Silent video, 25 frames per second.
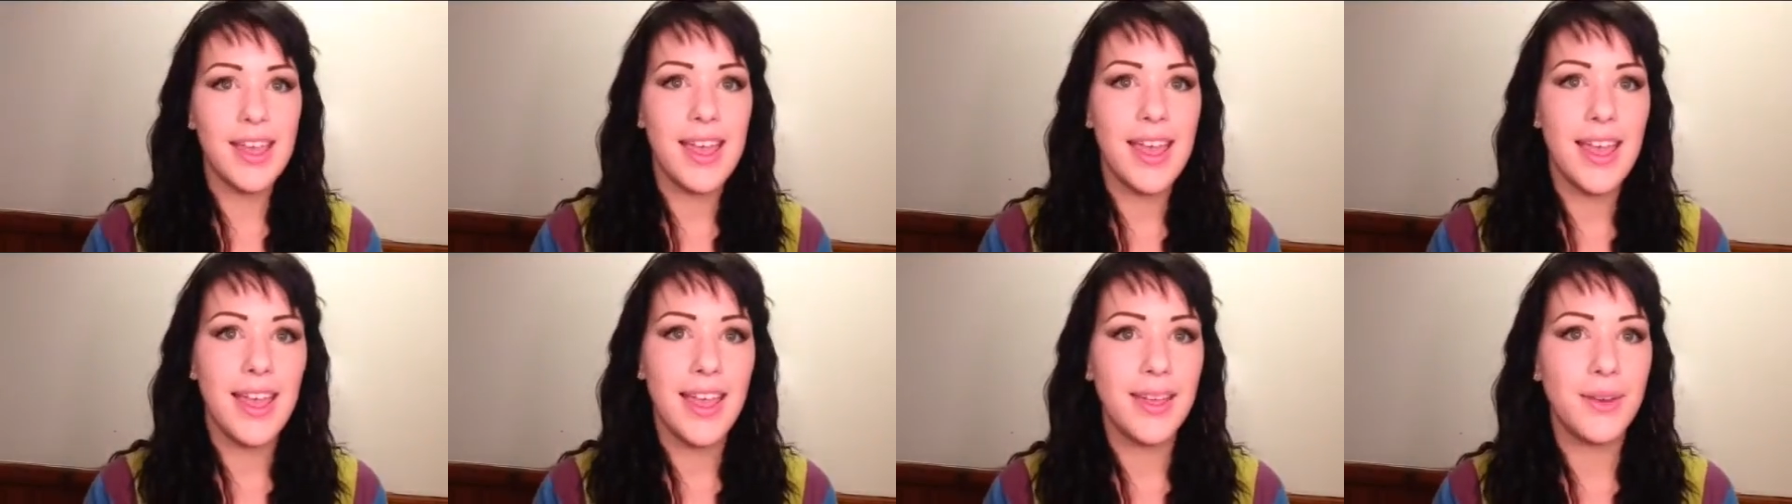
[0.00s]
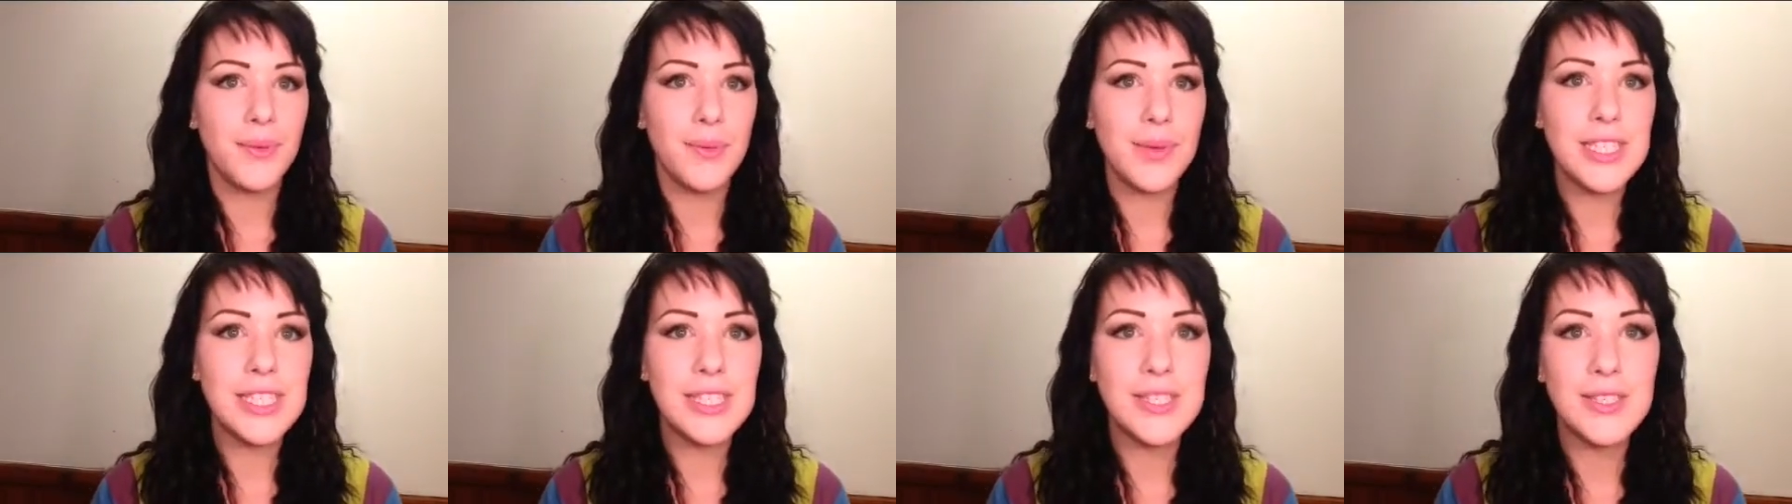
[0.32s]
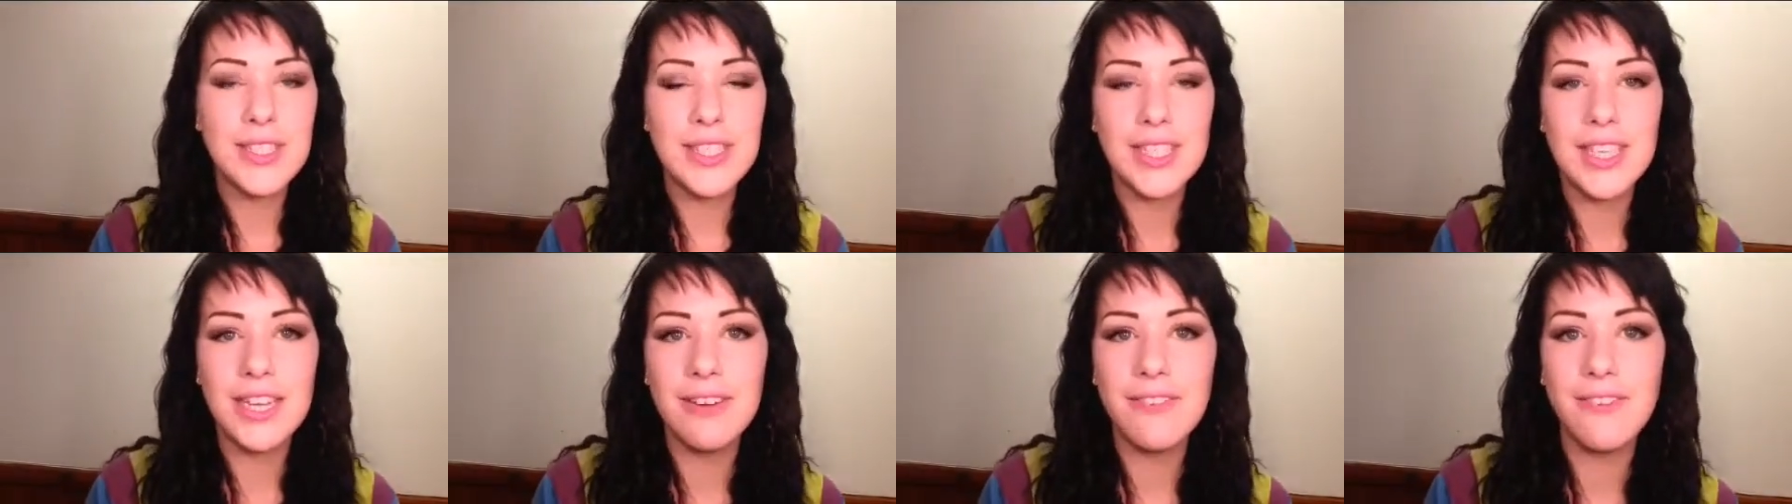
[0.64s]
And once you
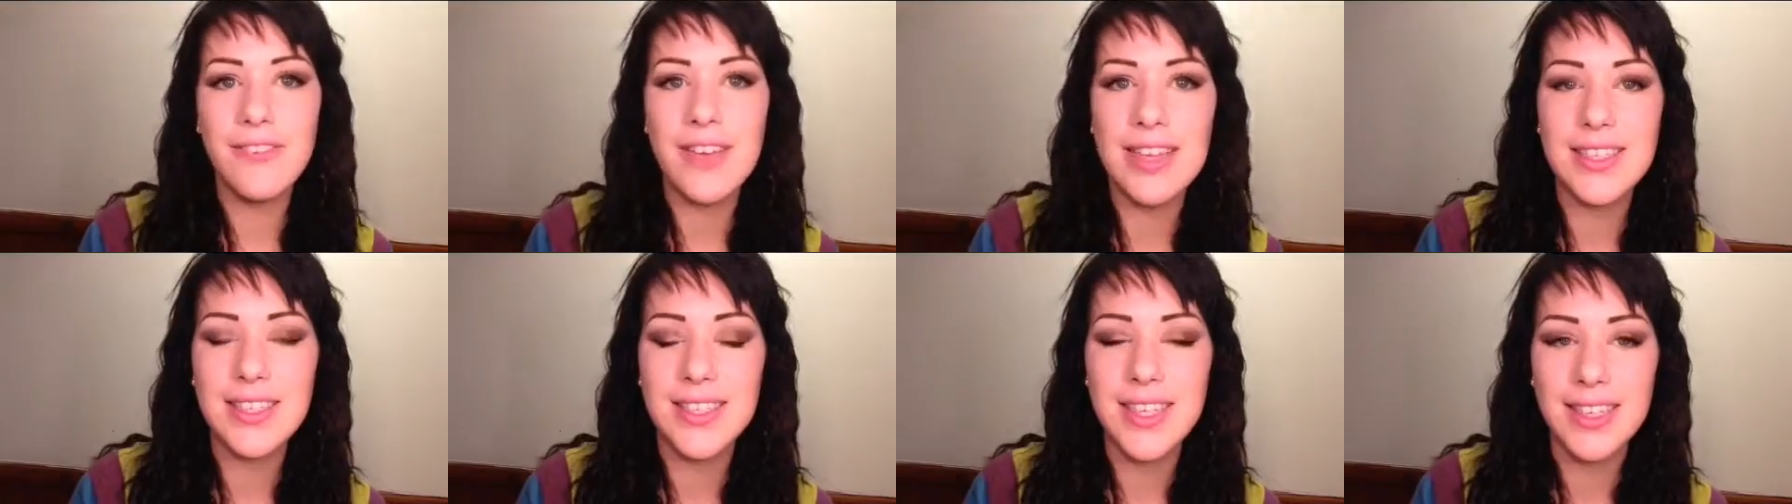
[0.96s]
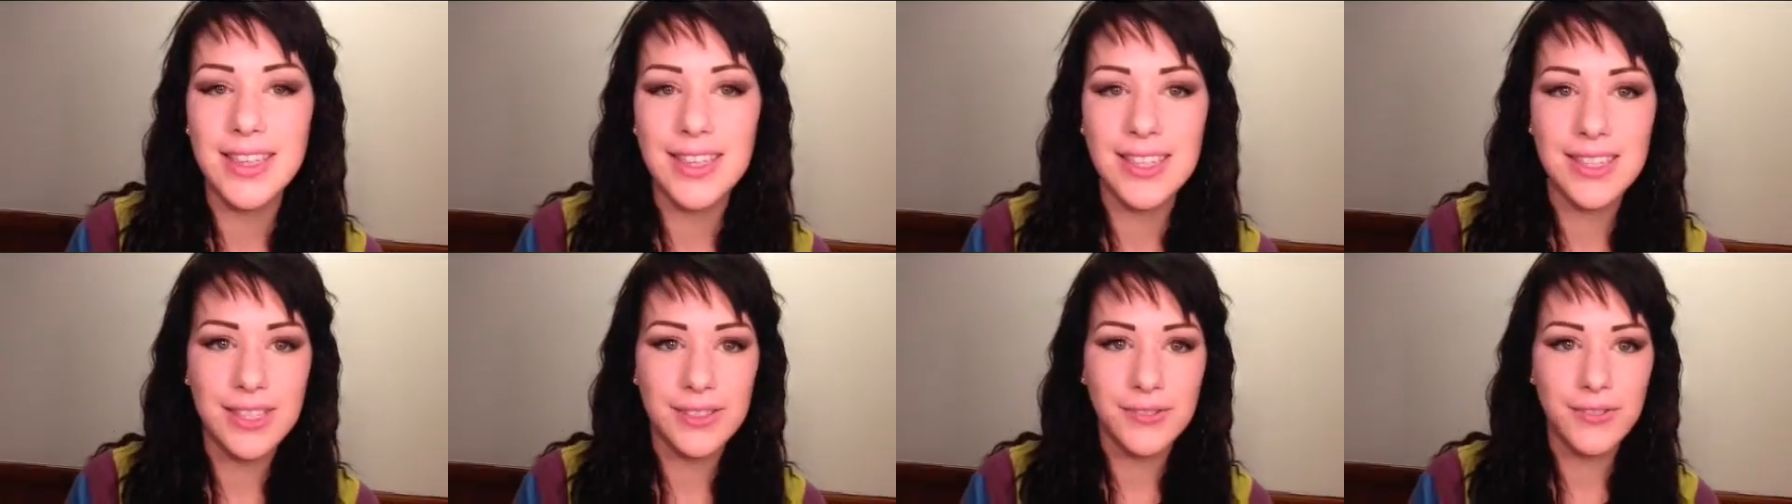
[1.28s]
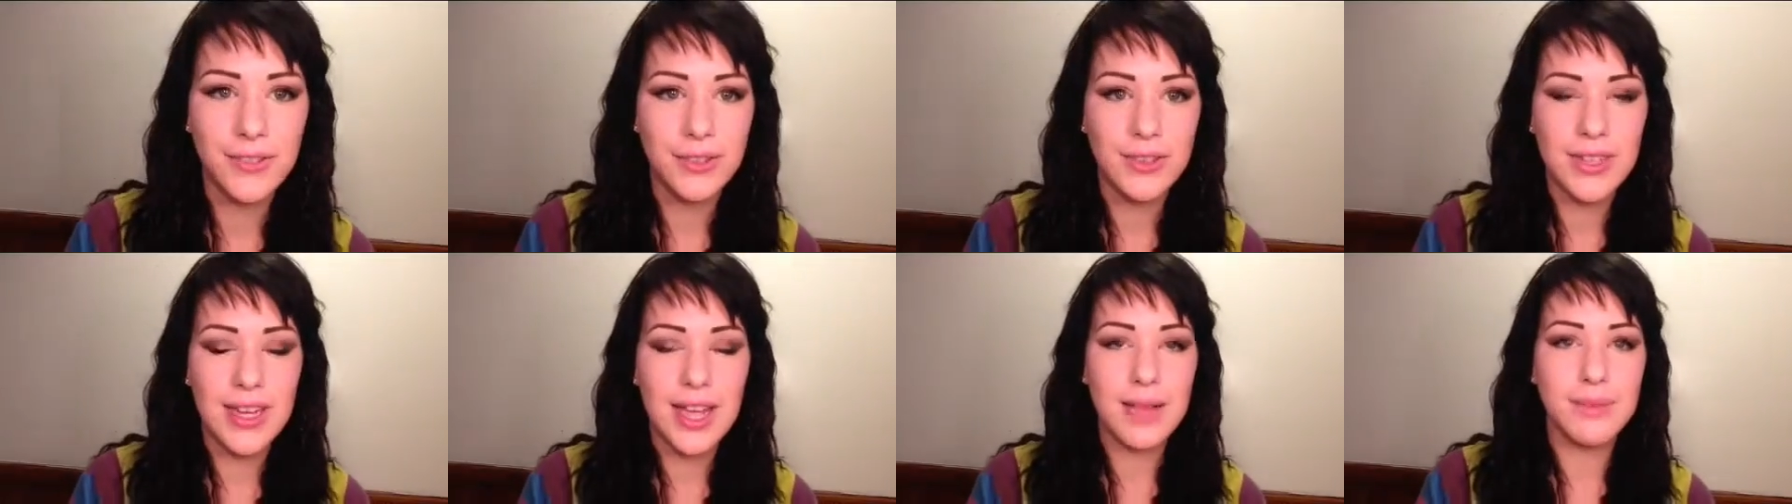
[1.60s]
see your face like this a
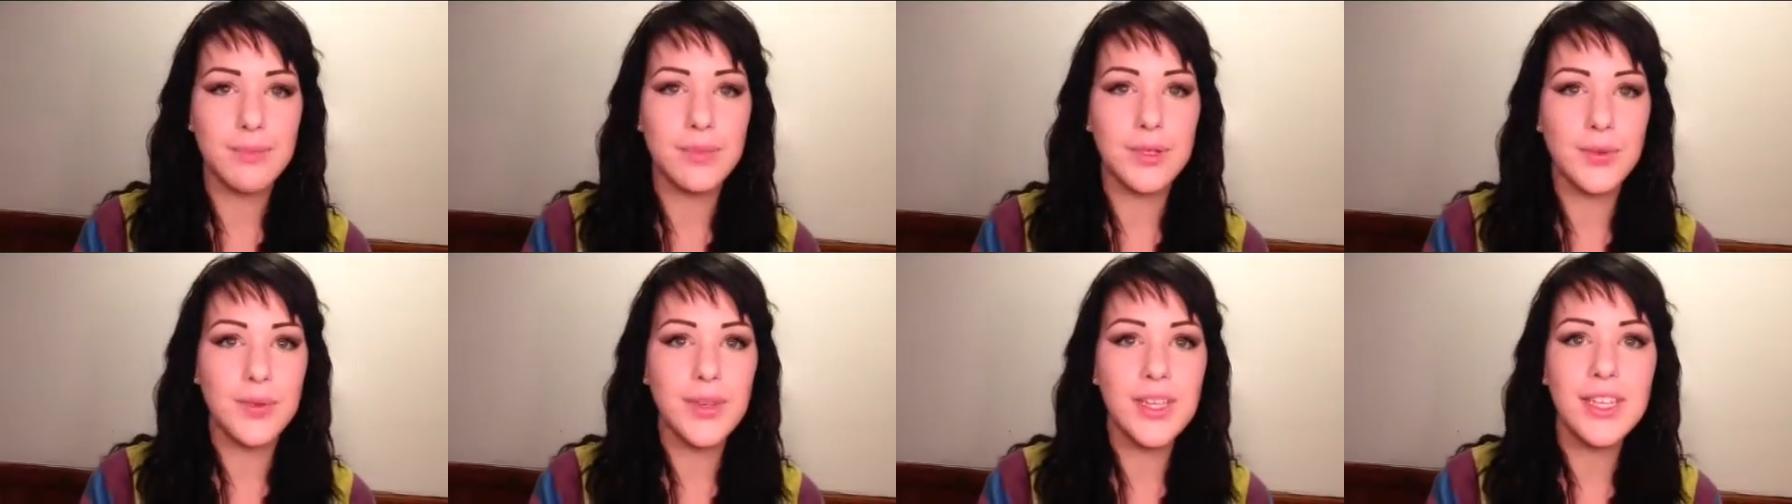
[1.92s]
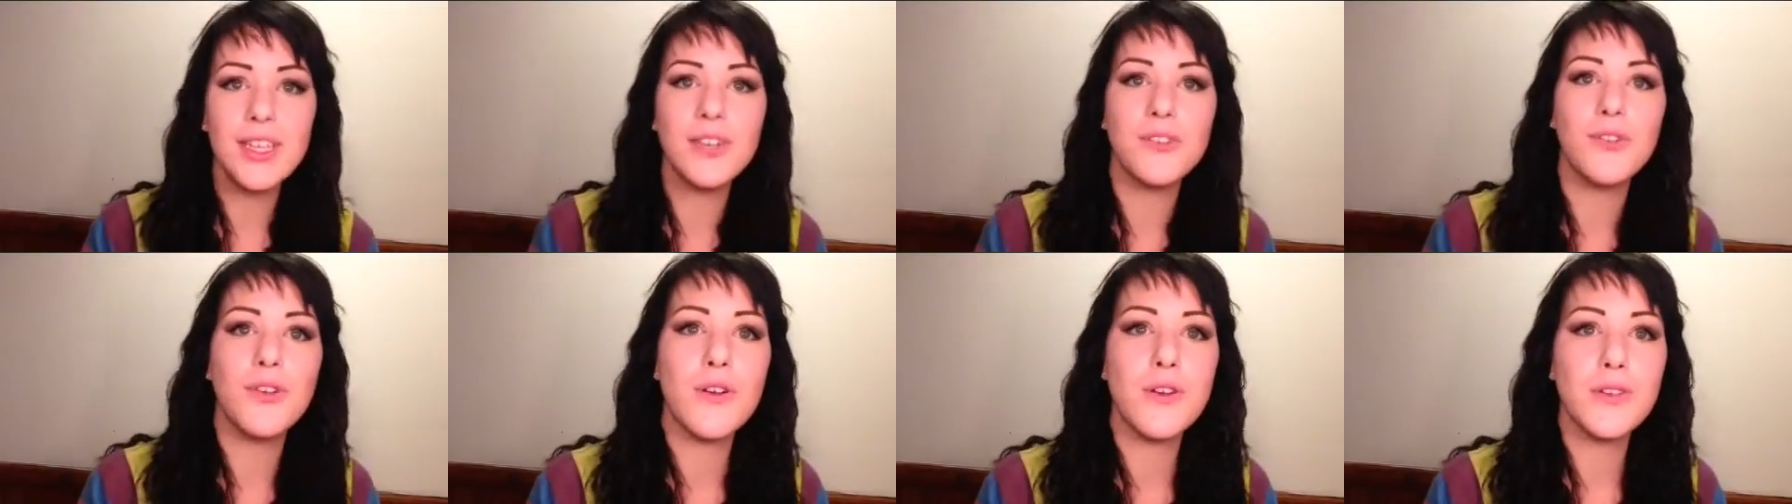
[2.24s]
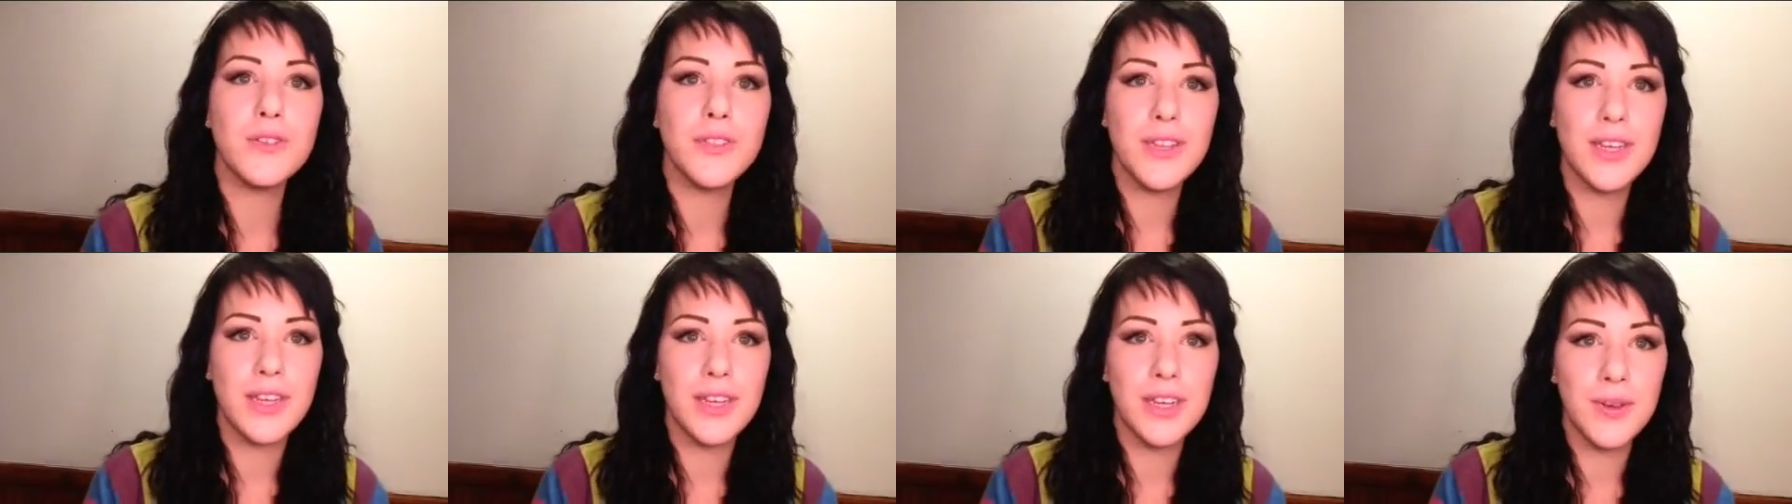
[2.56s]
few times, it really
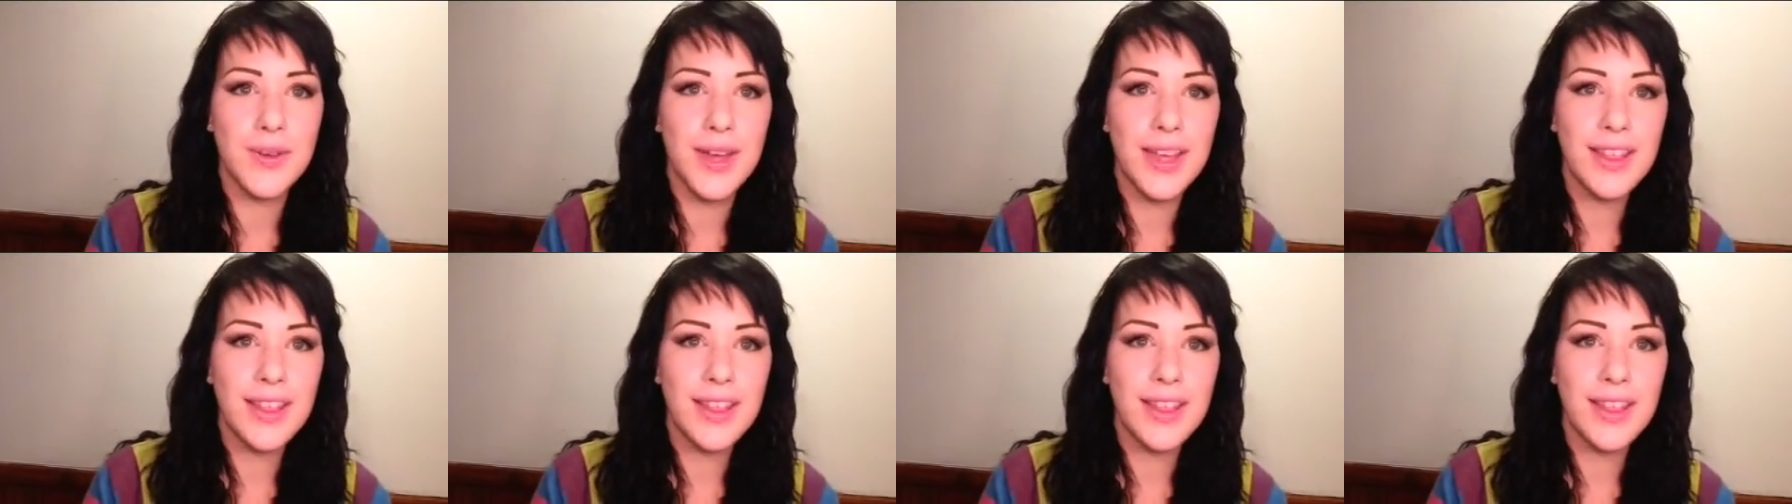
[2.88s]
grows on you.